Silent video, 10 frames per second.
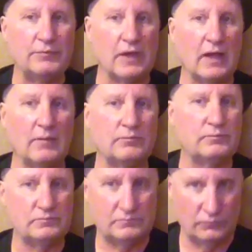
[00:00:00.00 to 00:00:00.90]
I'm
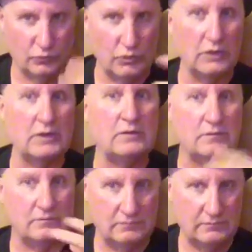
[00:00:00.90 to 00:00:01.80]
really
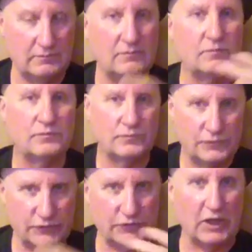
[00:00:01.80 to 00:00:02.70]

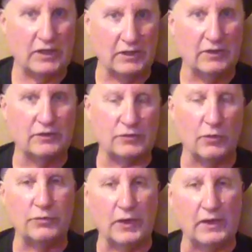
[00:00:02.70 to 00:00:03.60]
studying this
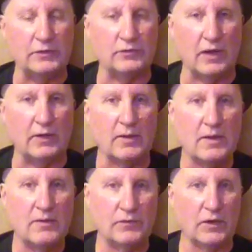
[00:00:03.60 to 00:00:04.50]
whole thing and trying to
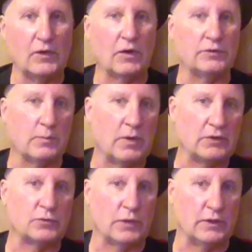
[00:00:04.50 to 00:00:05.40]
figure out the
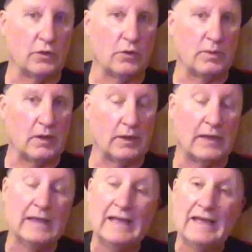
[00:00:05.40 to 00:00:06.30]
best way to go about it.
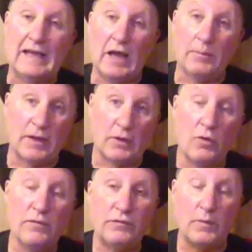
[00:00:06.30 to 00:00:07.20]
Now, by
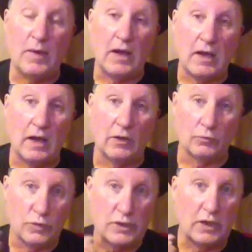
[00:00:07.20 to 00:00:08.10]
going from a
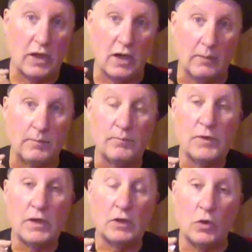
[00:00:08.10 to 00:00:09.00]
rear hub,
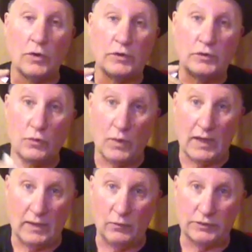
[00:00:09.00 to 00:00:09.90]
going to
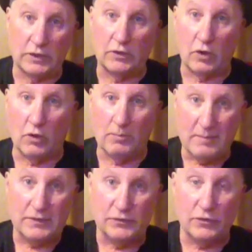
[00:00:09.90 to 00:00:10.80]
a what they call
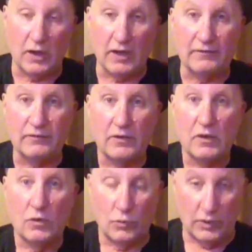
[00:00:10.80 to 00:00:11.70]
mid-drive,
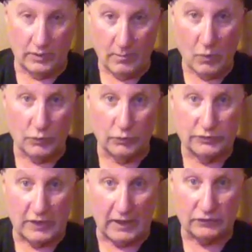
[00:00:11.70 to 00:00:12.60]
where the motor
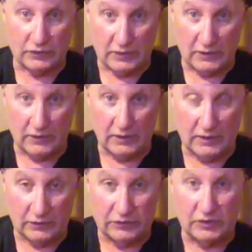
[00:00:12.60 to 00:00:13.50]
is actually
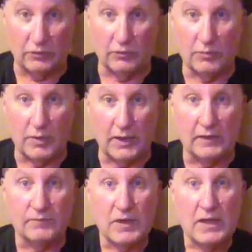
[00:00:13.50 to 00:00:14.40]
in the center of the
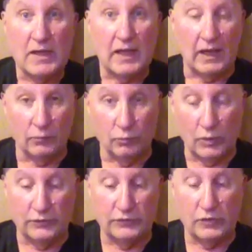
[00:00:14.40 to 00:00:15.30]
bike and
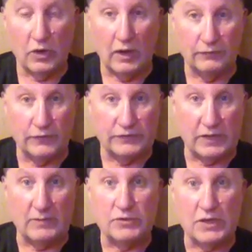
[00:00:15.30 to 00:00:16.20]
runs off the
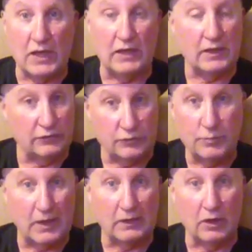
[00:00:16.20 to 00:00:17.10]
same chain as you
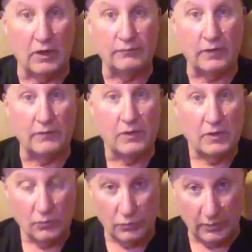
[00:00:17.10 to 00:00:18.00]
pedal off of,
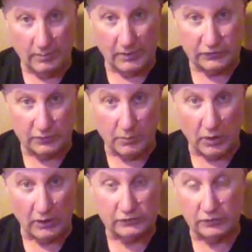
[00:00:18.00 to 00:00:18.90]
with a mixer
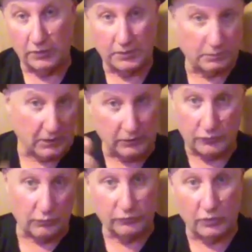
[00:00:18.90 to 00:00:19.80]
box so that the pedals
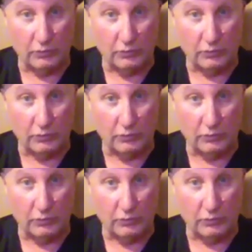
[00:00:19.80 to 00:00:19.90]
don't turn